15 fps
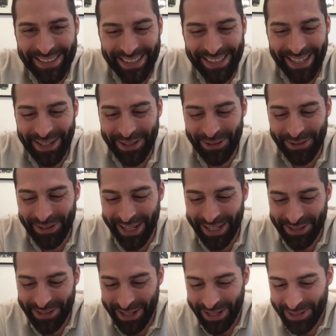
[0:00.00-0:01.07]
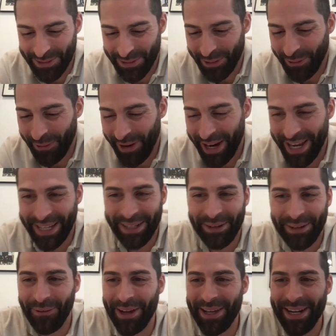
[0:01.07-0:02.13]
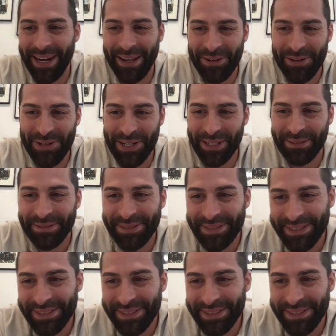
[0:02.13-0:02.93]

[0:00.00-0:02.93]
Thank you, guys. You guys were great, great energy.